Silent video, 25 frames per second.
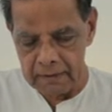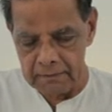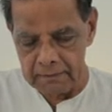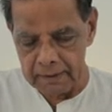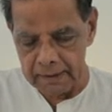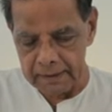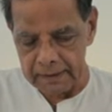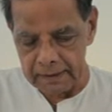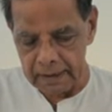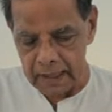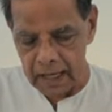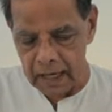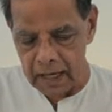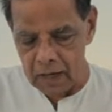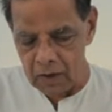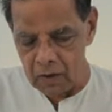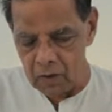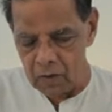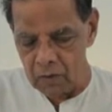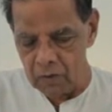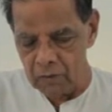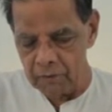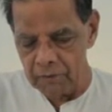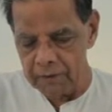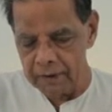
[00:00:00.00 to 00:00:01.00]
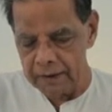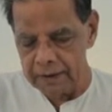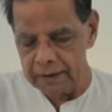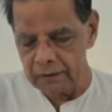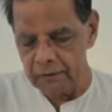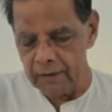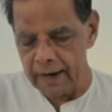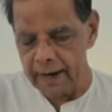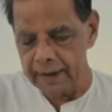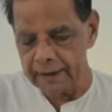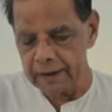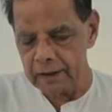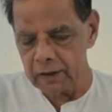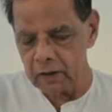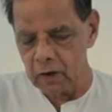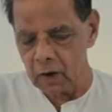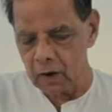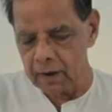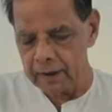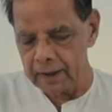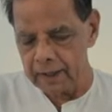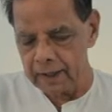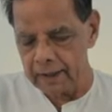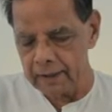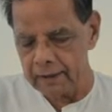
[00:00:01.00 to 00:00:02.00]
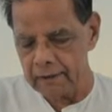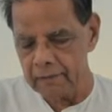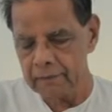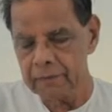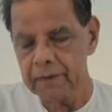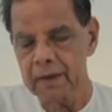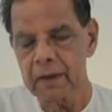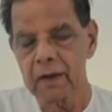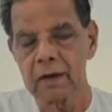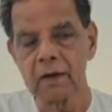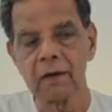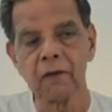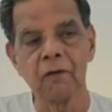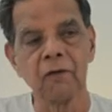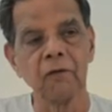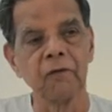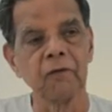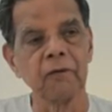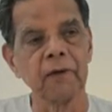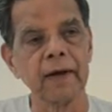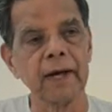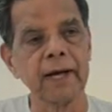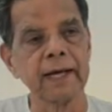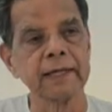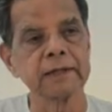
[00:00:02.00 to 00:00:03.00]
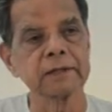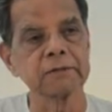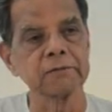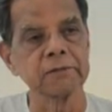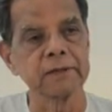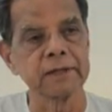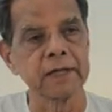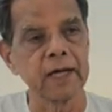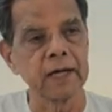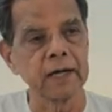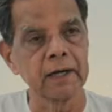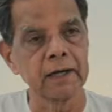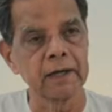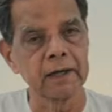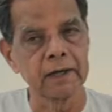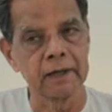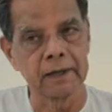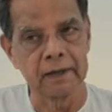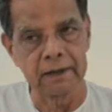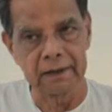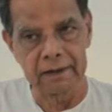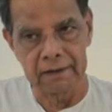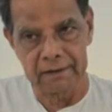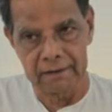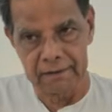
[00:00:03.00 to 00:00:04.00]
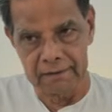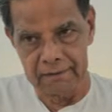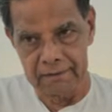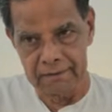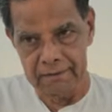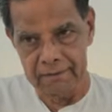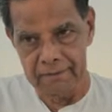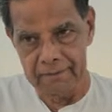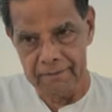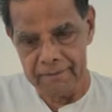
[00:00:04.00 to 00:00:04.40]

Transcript: But now the vital Godhead wakes within